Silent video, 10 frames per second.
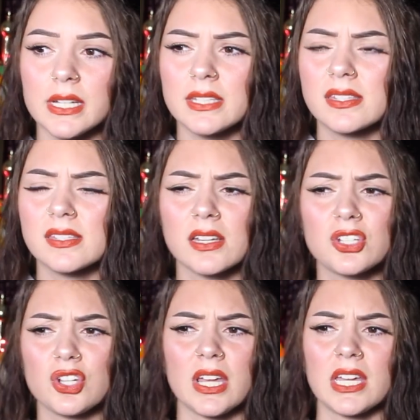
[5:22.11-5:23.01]
It's
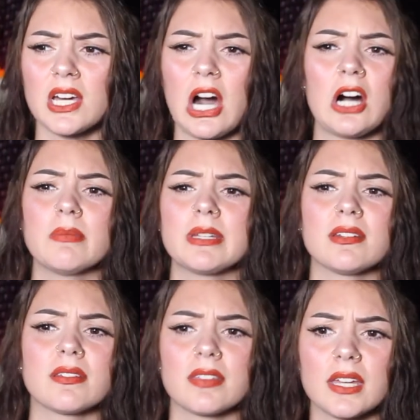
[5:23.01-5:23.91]
such a
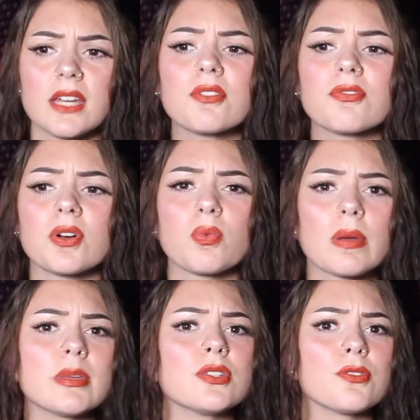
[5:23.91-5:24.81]
common thing for
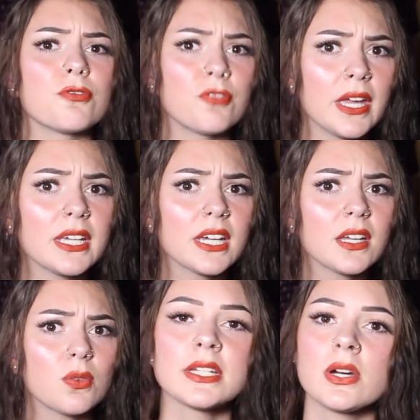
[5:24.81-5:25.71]
women to fake it.
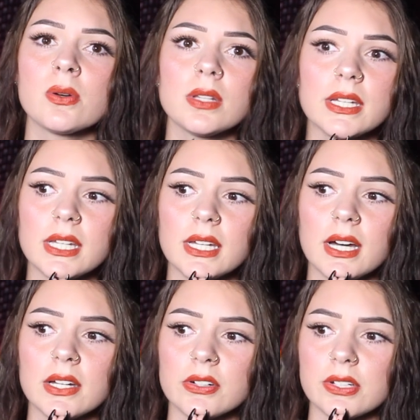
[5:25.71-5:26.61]
And I
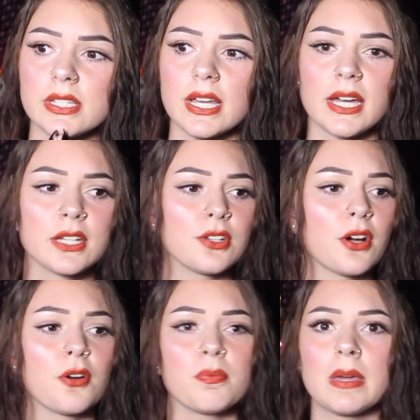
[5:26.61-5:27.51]
totally understand, you
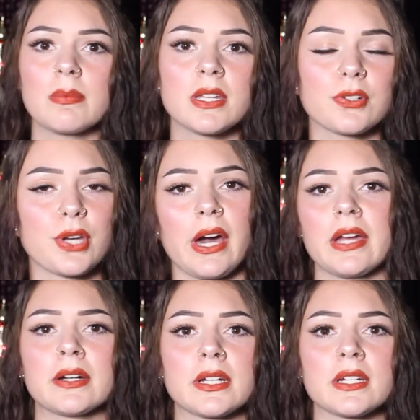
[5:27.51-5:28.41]
know, maybe you're
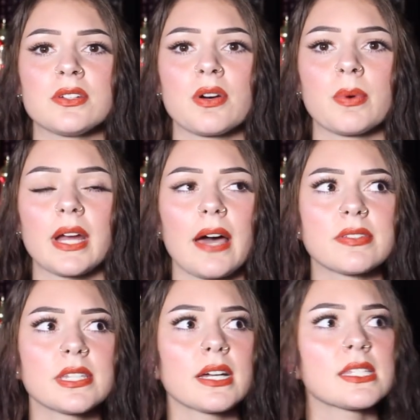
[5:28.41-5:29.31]
tired and you don't want to
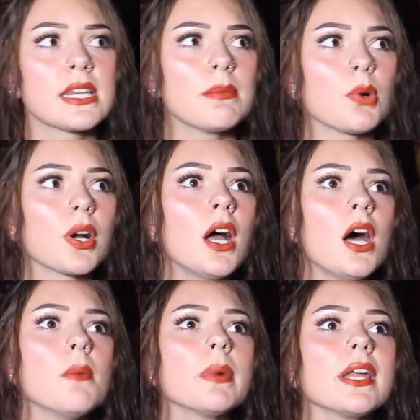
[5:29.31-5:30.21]
have sex anymore,
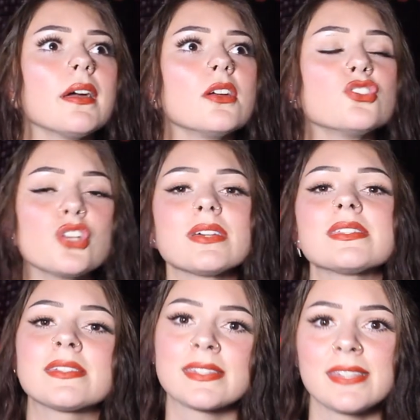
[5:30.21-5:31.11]
but
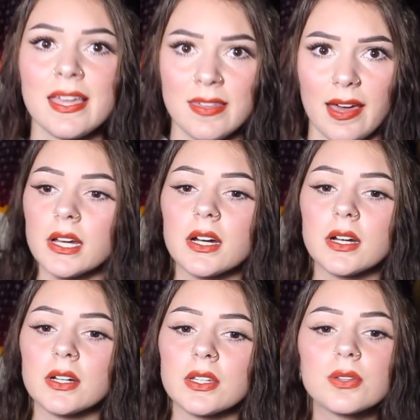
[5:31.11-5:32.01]
just say that.
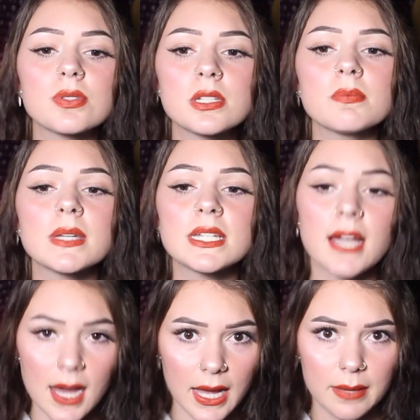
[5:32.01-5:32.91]
There used to be
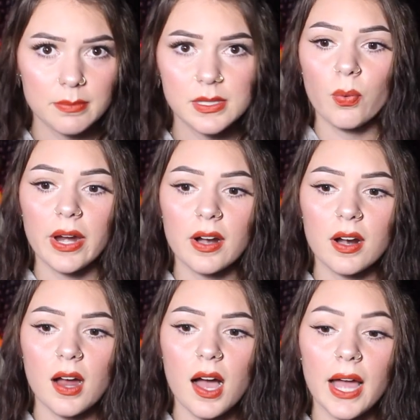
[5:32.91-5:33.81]
times
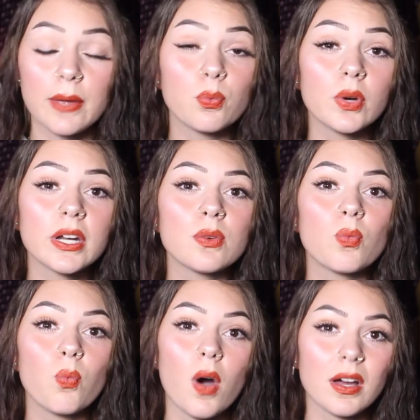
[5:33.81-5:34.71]
where I
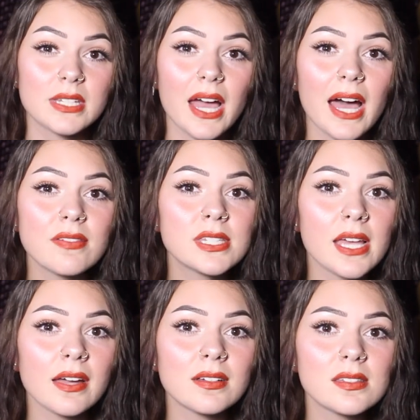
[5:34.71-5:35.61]
wouldn't want to have
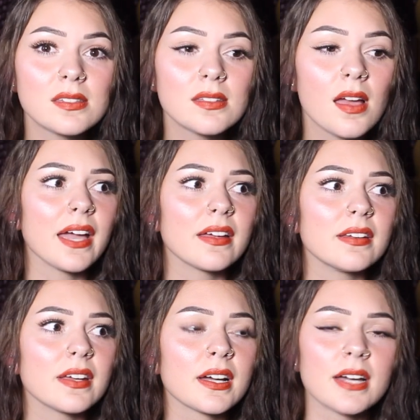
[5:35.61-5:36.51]
sex
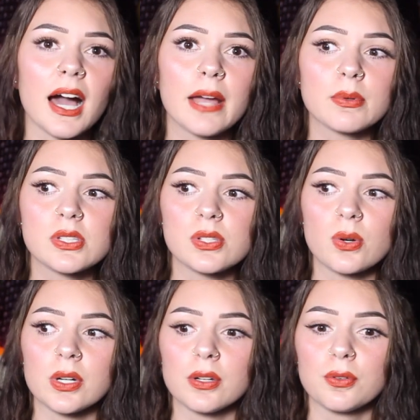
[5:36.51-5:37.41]
and a guy would
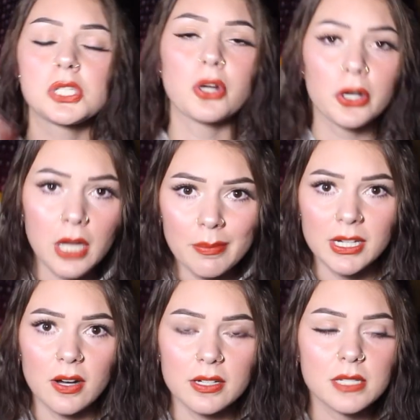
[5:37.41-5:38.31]
sort of start
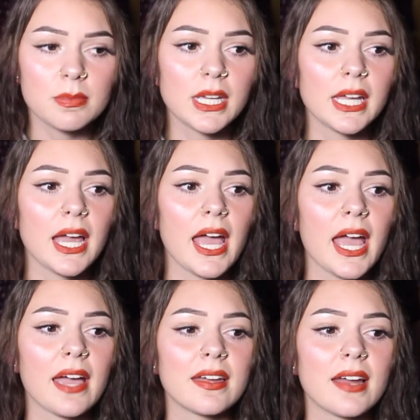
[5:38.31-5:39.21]
coming on to me
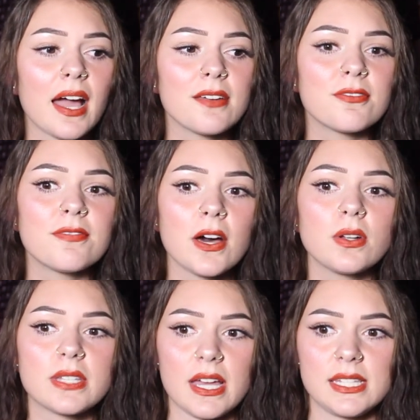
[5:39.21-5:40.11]
and I
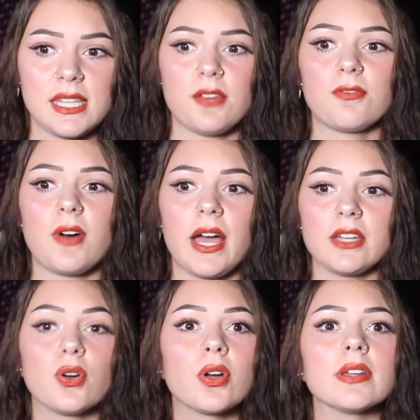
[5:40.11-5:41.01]
felt as if I
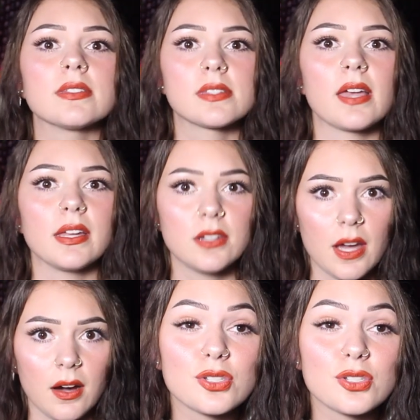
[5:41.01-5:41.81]
couldn't say no.